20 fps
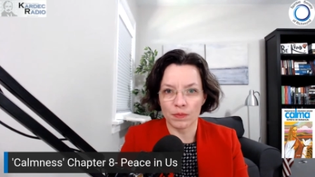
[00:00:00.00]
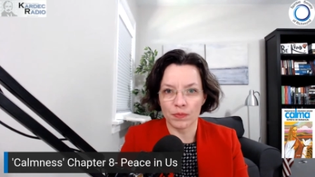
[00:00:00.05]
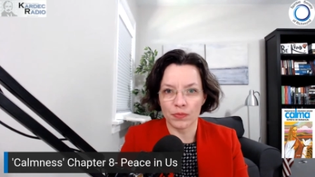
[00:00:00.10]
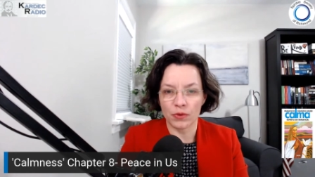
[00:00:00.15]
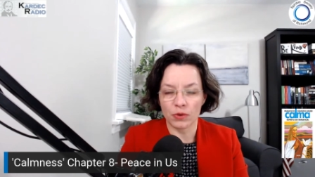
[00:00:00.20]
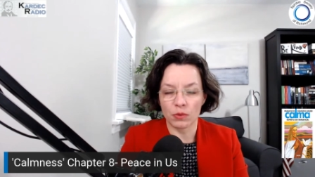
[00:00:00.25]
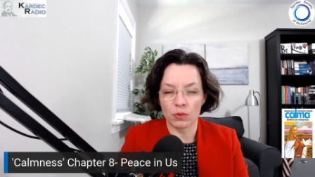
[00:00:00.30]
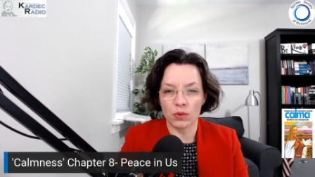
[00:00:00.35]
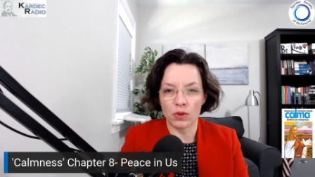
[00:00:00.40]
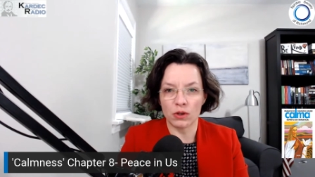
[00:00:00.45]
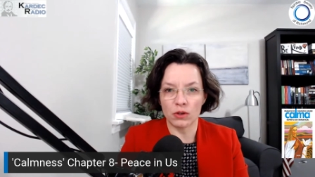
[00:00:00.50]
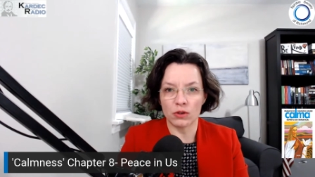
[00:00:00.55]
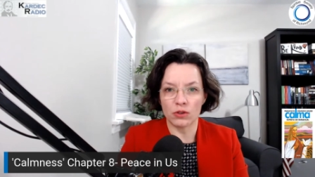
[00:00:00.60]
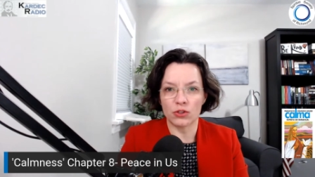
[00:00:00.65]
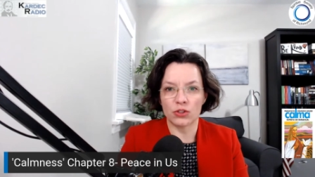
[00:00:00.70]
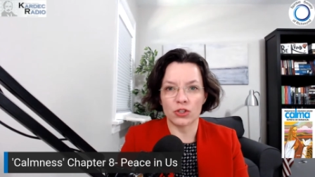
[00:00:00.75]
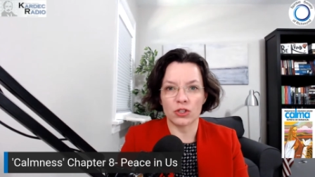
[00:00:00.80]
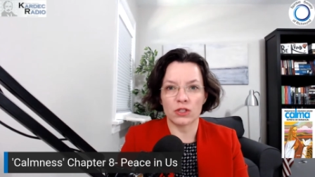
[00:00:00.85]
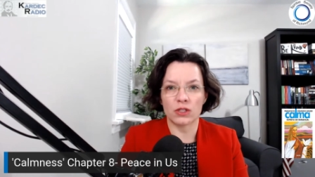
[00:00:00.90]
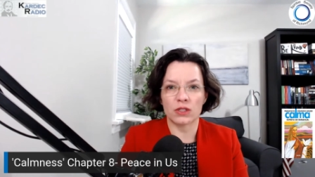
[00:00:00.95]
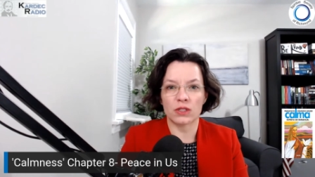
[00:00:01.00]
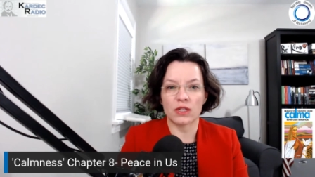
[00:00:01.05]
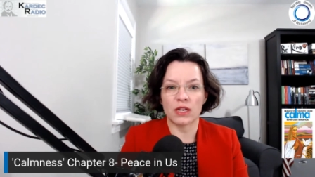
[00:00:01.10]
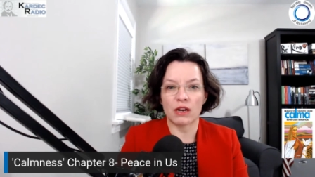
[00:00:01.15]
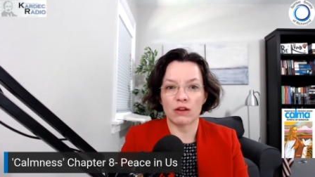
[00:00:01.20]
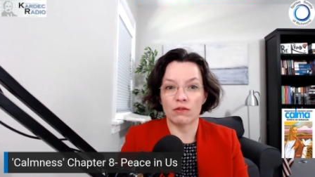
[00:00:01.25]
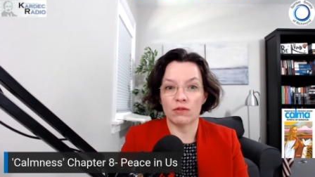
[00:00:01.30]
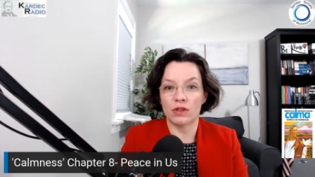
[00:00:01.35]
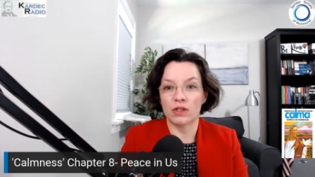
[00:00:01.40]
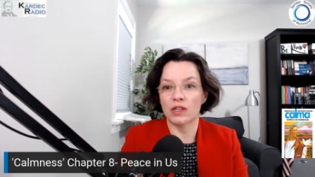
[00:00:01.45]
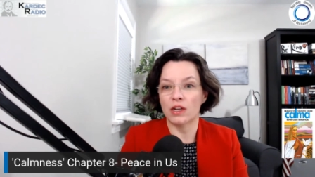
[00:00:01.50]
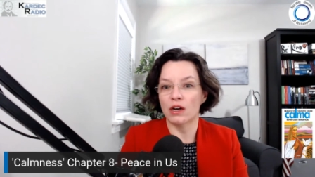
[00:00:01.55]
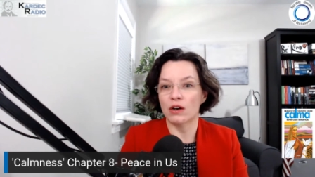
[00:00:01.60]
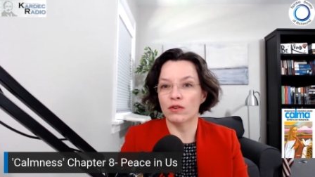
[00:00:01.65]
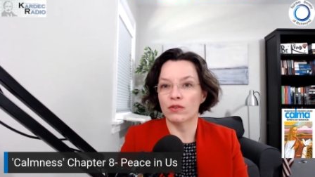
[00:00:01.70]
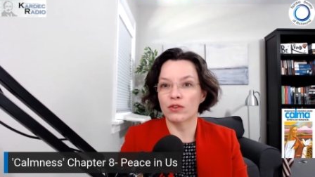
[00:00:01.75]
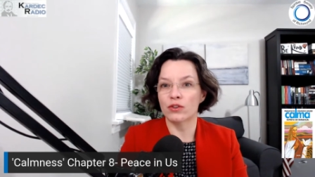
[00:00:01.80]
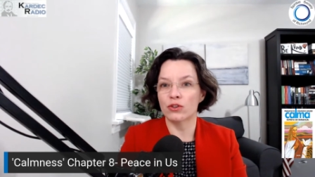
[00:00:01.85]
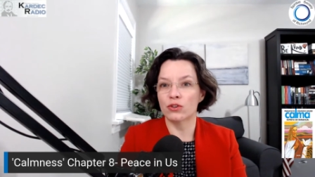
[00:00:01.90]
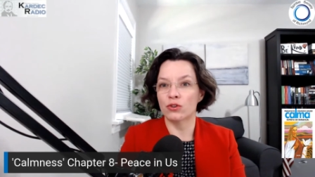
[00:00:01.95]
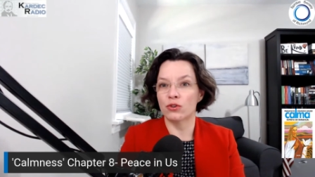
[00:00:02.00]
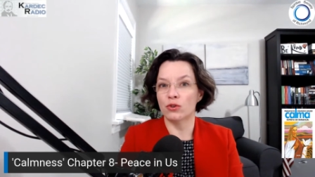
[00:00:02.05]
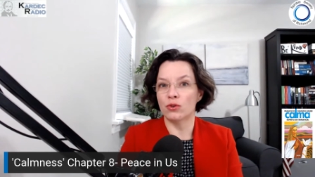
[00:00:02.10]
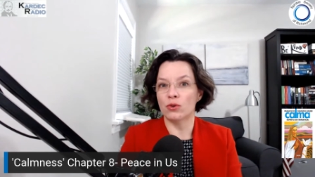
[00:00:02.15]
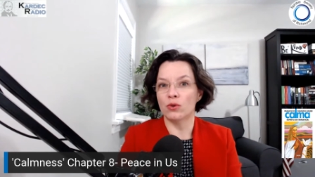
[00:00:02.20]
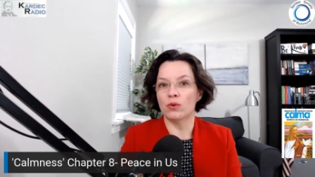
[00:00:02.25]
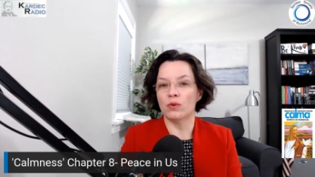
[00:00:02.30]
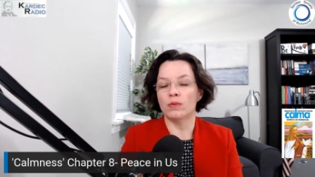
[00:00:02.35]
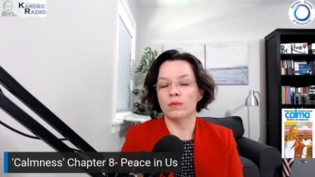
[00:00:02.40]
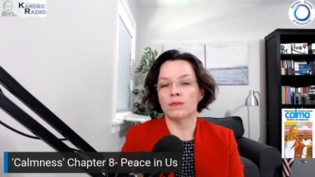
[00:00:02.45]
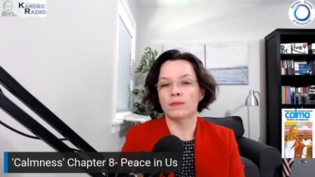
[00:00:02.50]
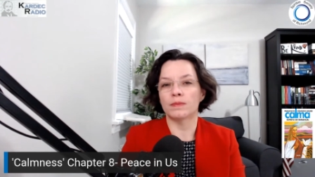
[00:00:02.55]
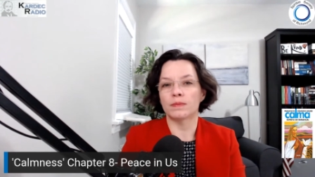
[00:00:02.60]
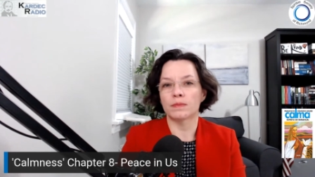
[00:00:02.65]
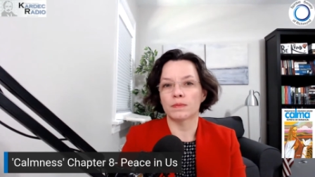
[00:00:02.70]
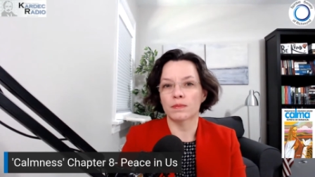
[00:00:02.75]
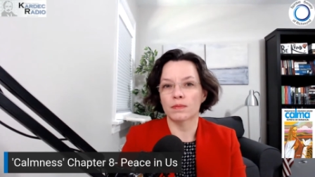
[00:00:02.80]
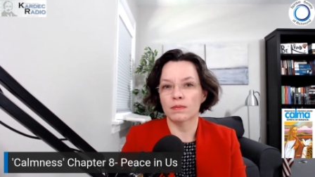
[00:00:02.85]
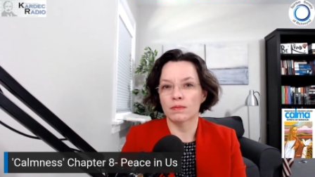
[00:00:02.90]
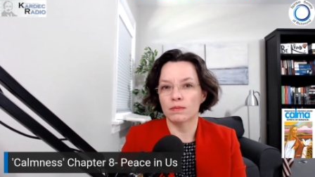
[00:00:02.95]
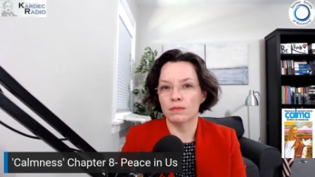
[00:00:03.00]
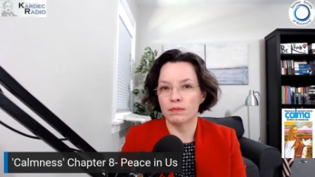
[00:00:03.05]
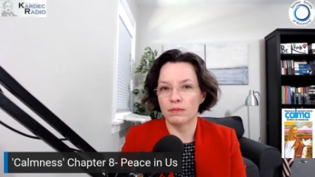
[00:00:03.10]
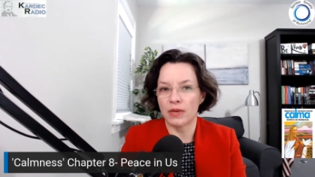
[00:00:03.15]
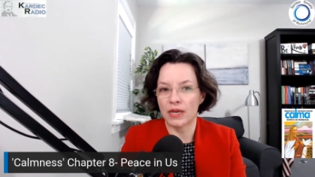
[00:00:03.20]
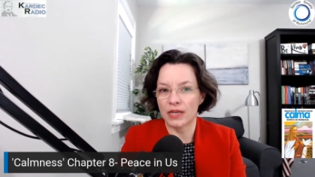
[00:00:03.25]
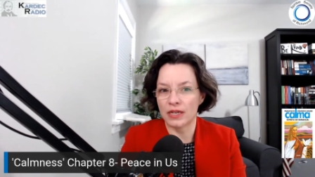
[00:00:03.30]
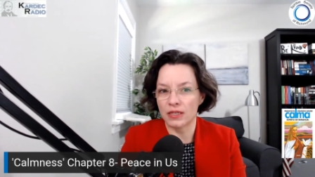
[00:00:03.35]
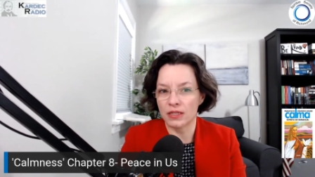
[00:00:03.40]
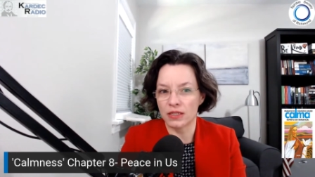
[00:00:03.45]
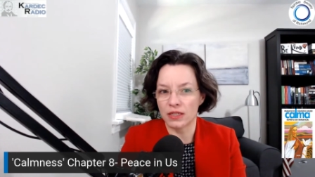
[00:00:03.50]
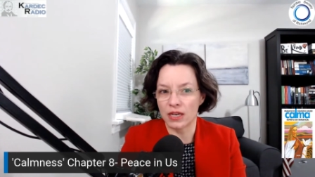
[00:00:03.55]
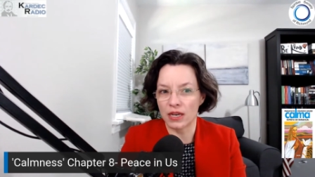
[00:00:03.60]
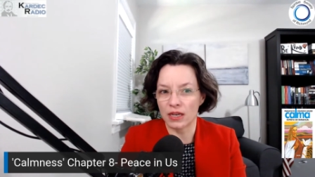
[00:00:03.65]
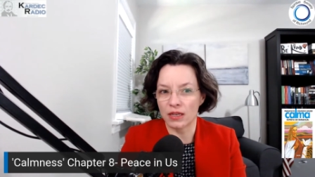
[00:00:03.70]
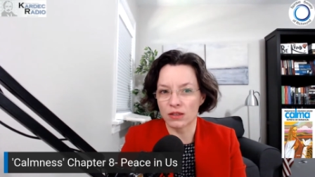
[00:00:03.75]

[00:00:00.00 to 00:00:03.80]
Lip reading: we could just have enough to meditate.